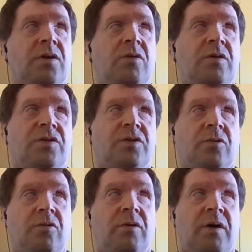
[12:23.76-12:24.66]
you can
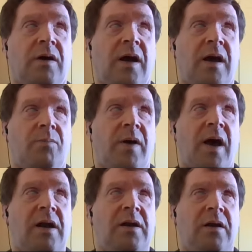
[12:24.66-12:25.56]
store
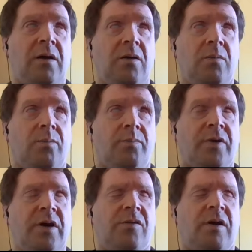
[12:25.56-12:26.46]
any
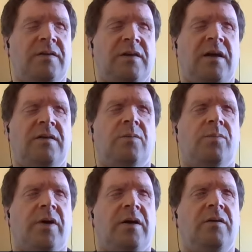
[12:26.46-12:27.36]
pre translated
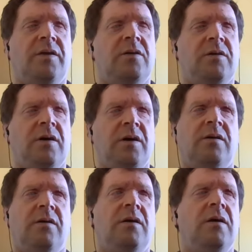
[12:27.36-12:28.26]
braille that you
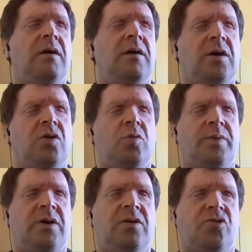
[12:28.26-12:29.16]
like. It could
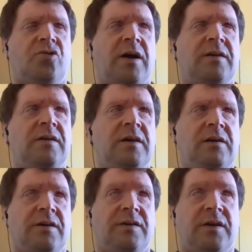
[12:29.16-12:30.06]
be contracted
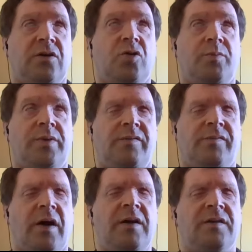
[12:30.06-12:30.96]
English. It could be
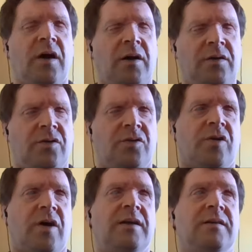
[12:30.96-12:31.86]
French
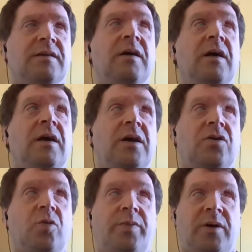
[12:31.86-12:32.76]
uncontracted.
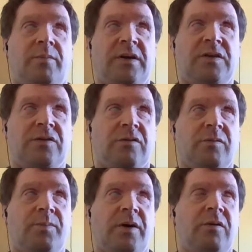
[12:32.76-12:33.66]
It could be a mixture
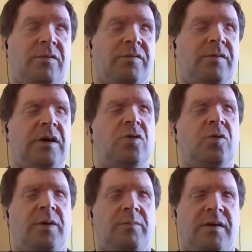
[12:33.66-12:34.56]
of both. It
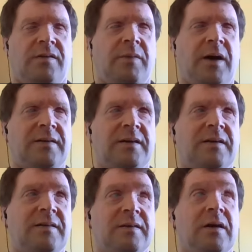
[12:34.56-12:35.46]
could be
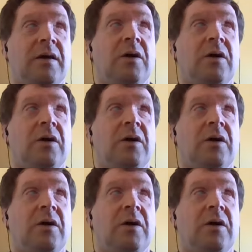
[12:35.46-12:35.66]
mathematics.